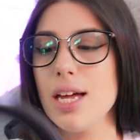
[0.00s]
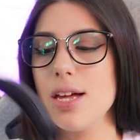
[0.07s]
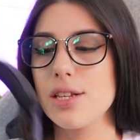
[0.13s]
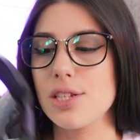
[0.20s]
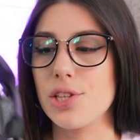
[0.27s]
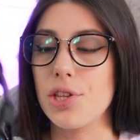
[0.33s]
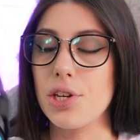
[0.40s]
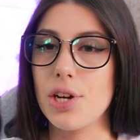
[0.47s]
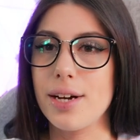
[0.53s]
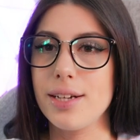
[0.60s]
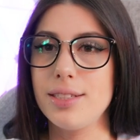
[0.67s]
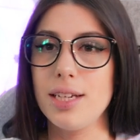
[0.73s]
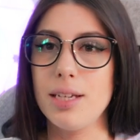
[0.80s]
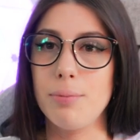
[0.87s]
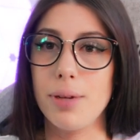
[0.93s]
So the
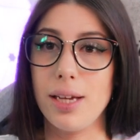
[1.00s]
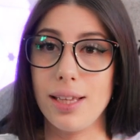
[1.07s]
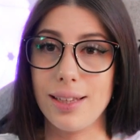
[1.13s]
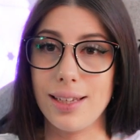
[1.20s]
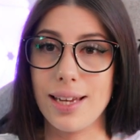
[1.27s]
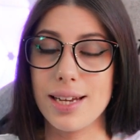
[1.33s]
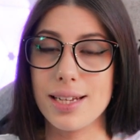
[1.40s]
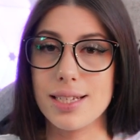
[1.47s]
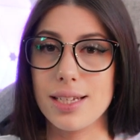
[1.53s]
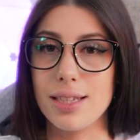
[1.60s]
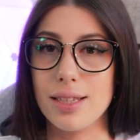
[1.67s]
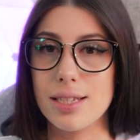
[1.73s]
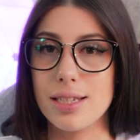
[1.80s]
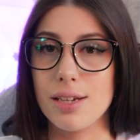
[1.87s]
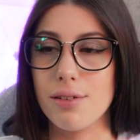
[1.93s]
910 being the next in
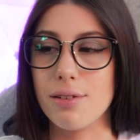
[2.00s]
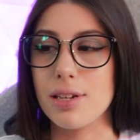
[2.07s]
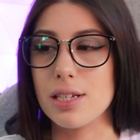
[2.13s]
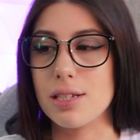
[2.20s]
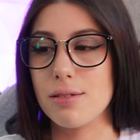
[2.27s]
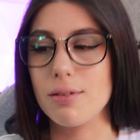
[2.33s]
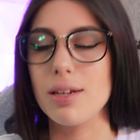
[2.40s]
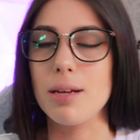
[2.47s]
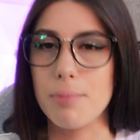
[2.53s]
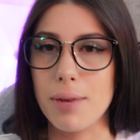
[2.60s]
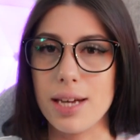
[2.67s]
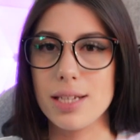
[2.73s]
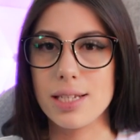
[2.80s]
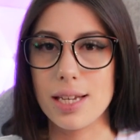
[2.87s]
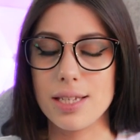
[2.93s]
the series, it
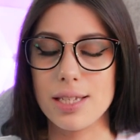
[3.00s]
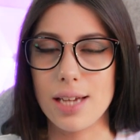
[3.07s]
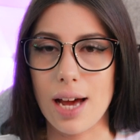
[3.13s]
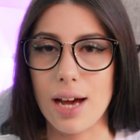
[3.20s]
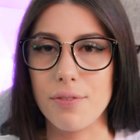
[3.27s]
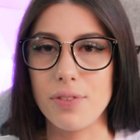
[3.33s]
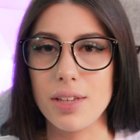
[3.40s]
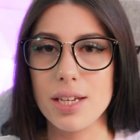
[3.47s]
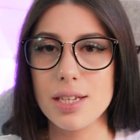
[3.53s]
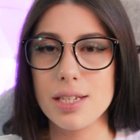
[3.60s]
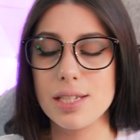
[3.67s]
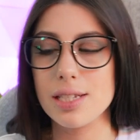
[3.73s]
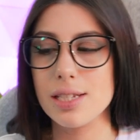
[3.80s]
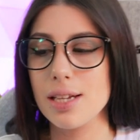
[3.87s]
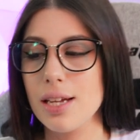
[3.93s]
makes sense to have
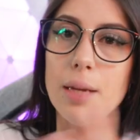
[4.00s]
this.